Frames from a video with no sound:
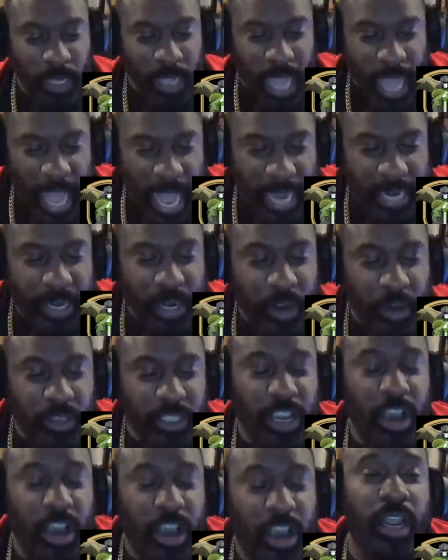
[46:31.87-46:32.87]
I know
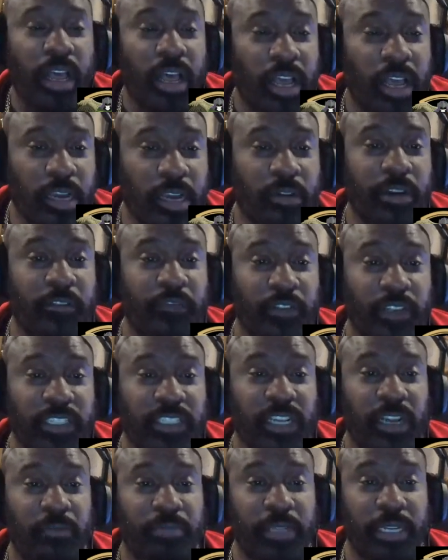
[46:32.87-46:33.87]
y'all are hungry for
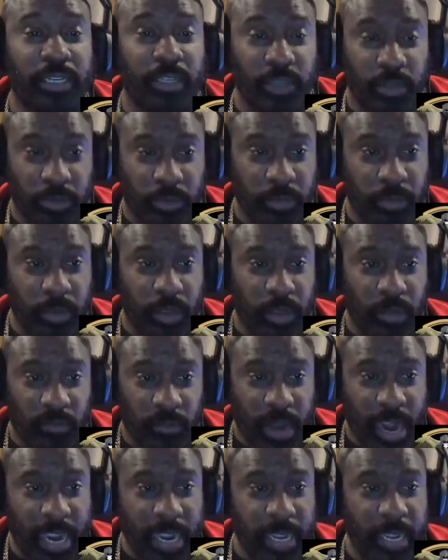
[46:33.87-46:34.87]
something new,
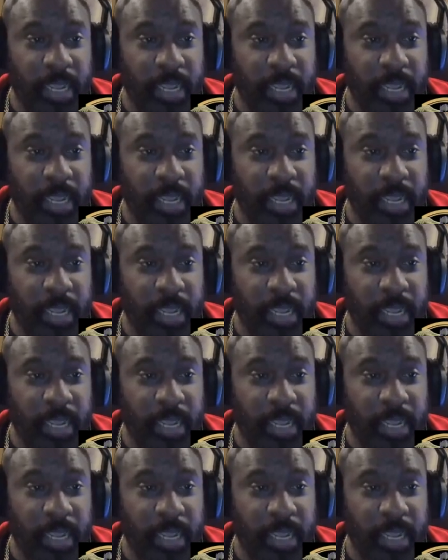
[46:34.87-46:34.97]
right?